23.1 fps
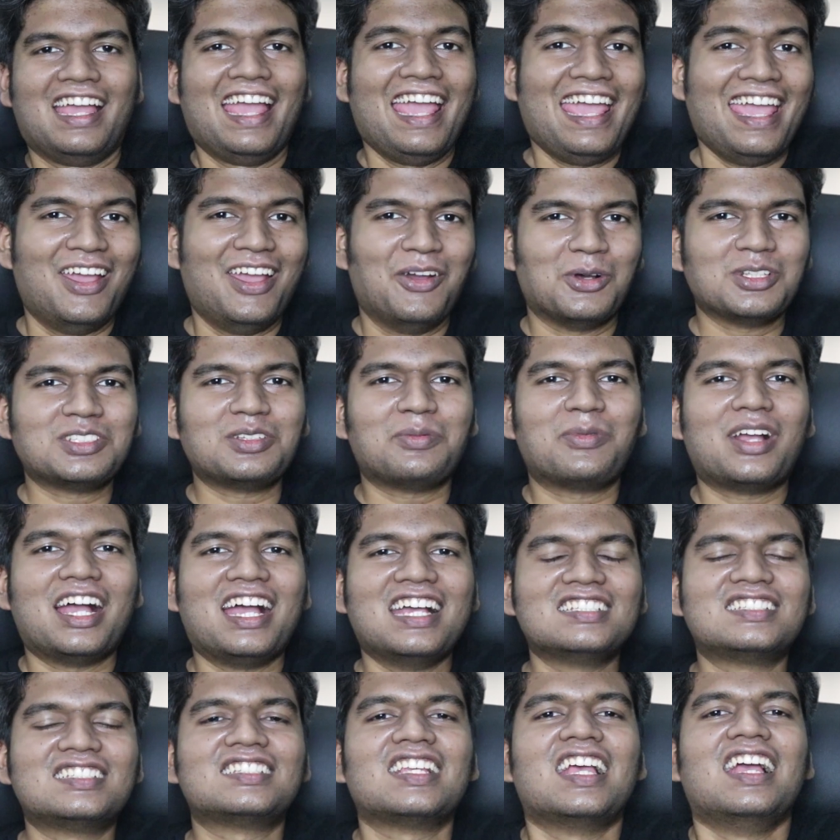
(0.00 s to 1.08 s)
Hey, what's up
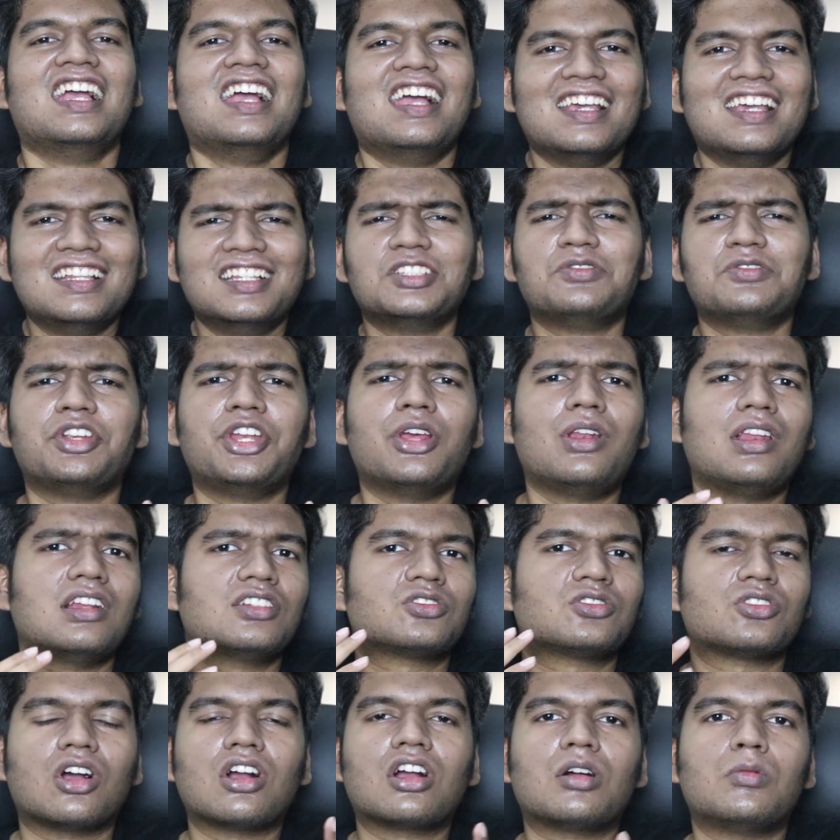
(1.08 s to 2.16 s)
guys? In this video,
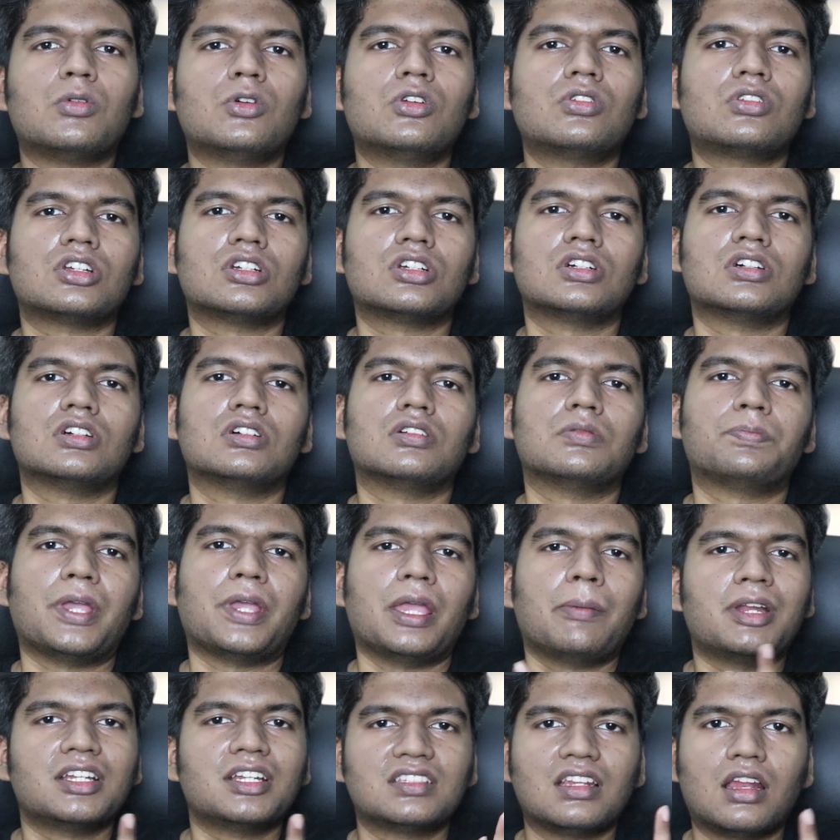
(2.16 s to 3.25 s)
let's talk about
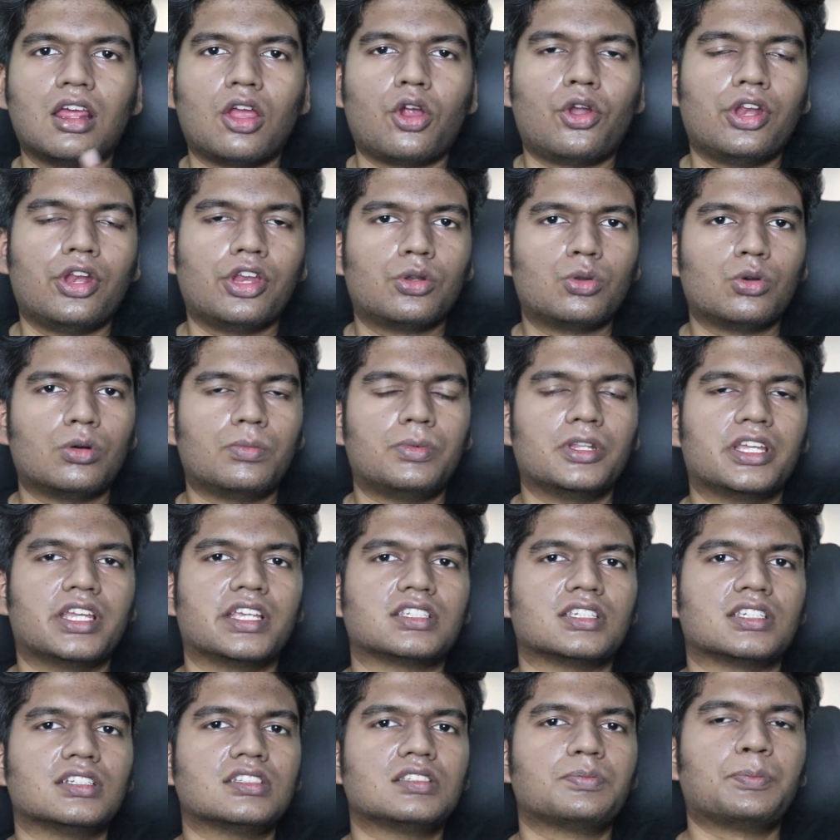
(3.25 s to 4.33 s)
payments in Ionic 2
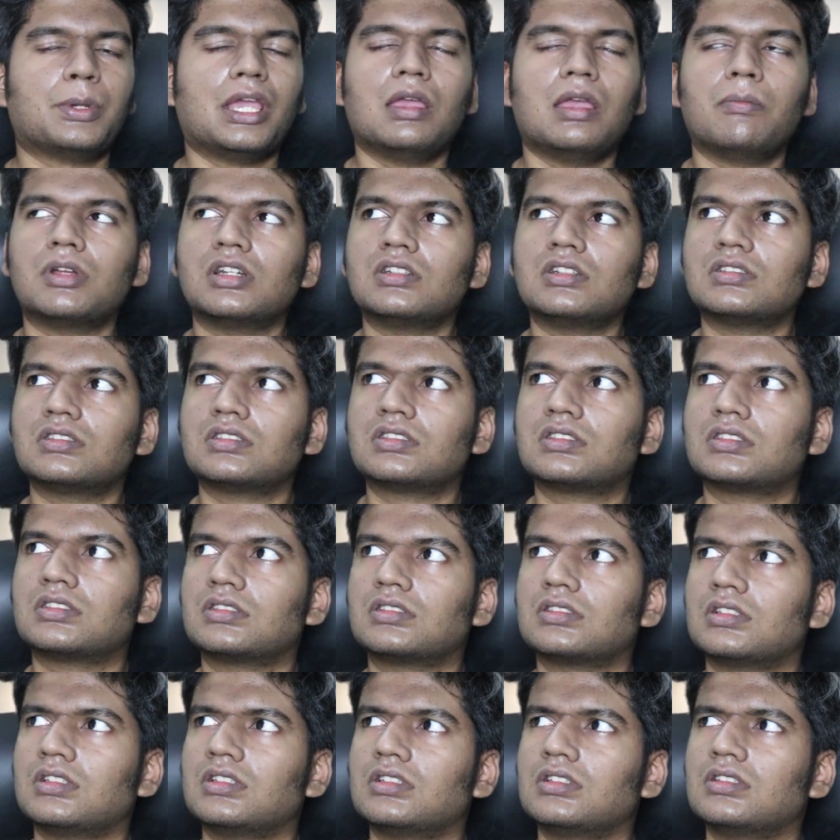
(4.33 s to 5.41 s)
applications.
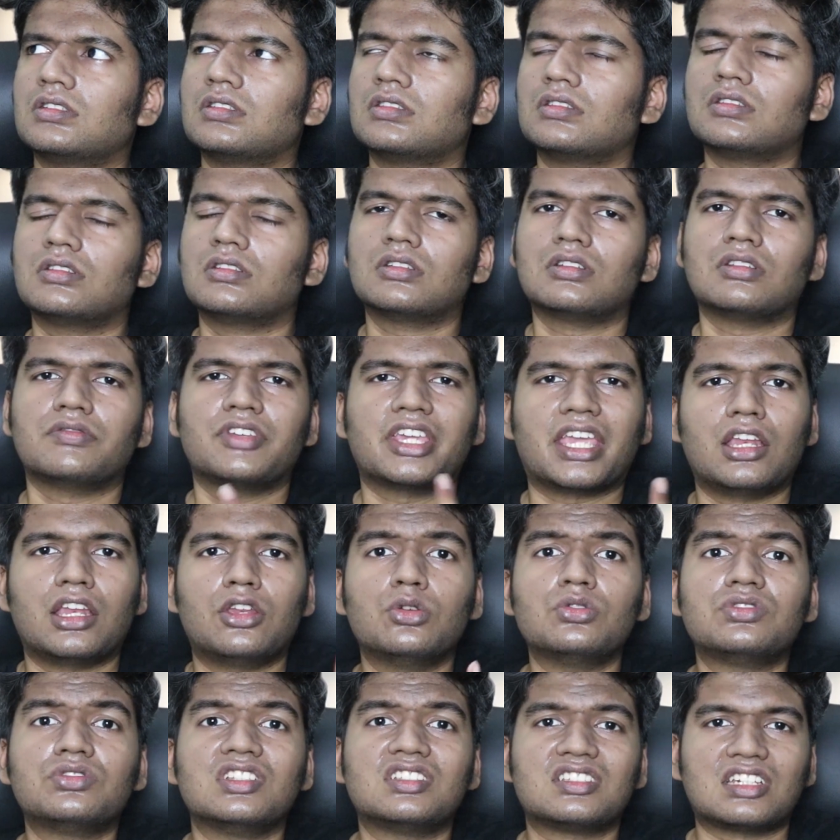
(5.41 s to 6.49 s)
Payments, we can
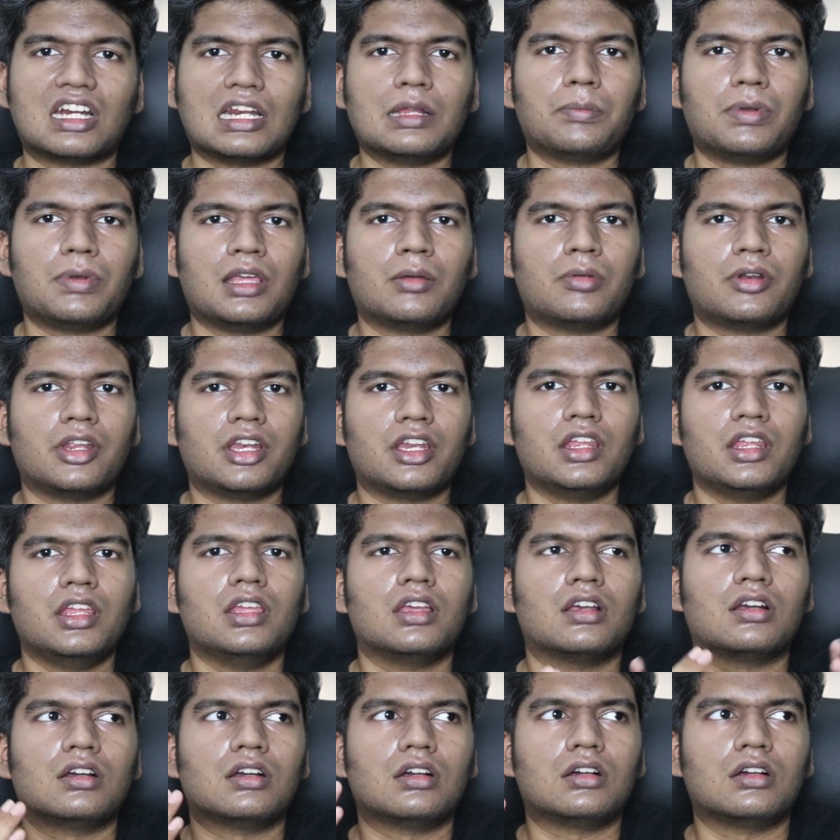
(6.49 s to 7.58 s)
use the Stripe library,
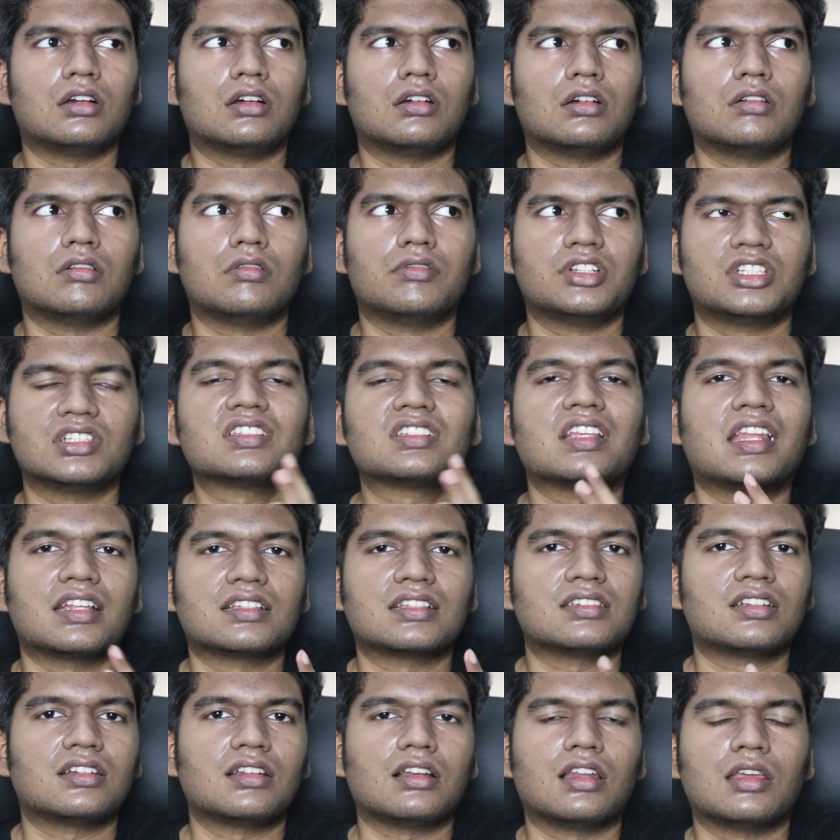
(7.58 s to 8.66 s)
which is an
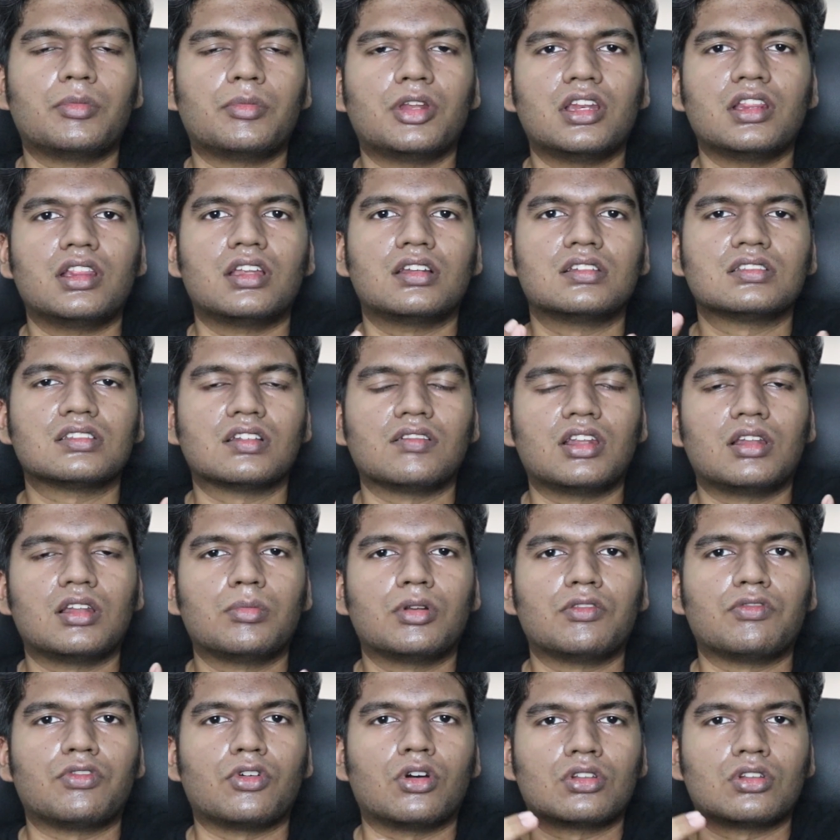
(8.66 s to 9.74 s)
external library that is
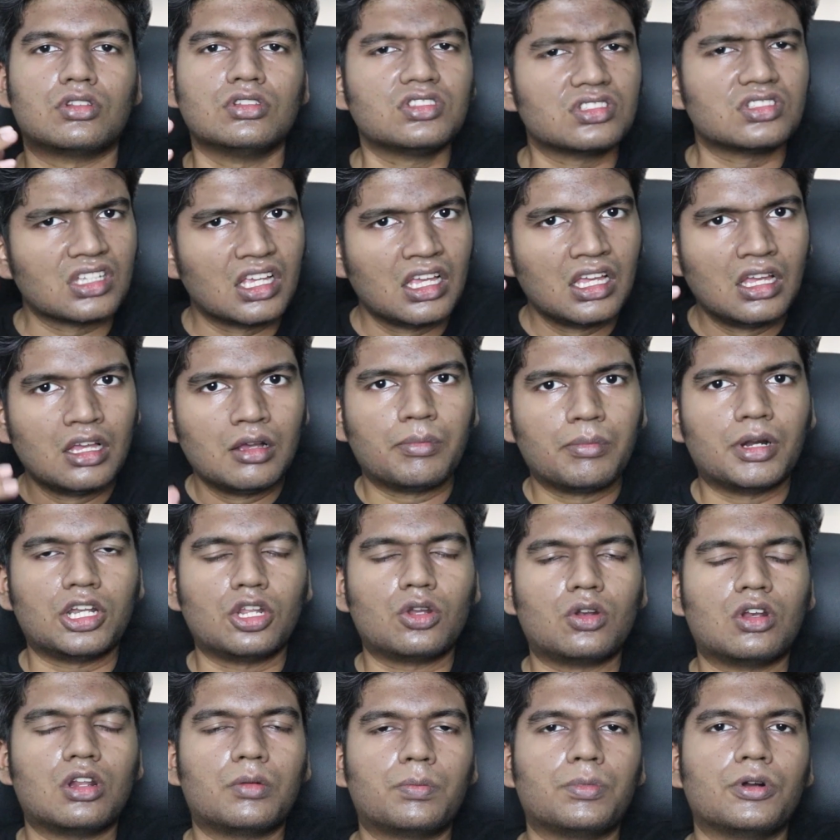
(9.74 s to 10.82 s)
available for this
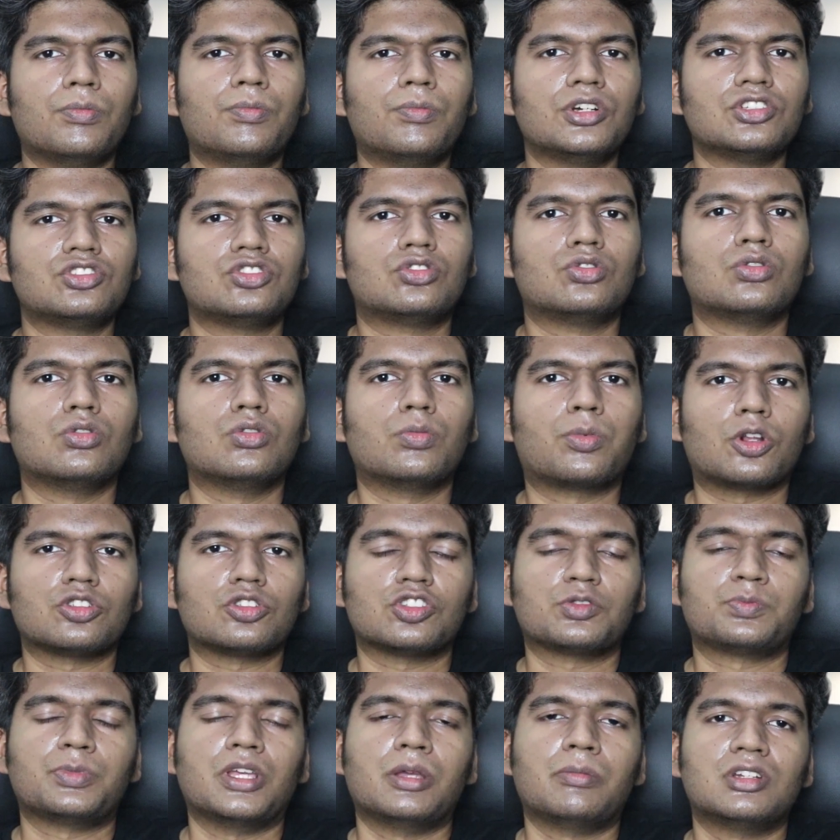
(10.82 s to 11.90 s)
particular purpose to
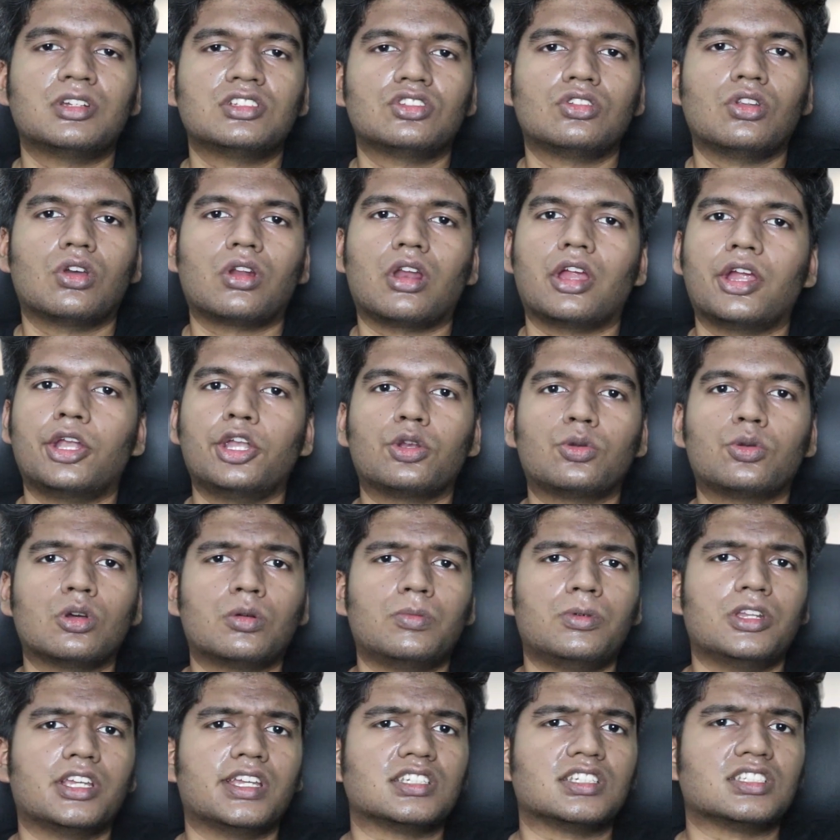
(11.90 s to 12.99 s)
process payments in your Ionic 2
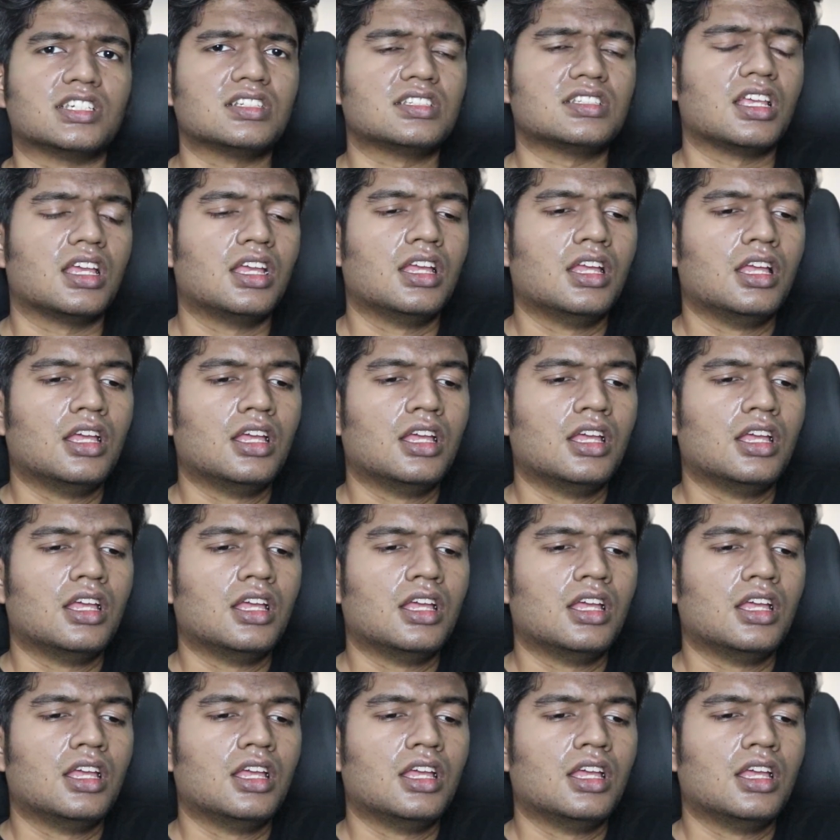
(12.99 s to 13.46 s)
applications.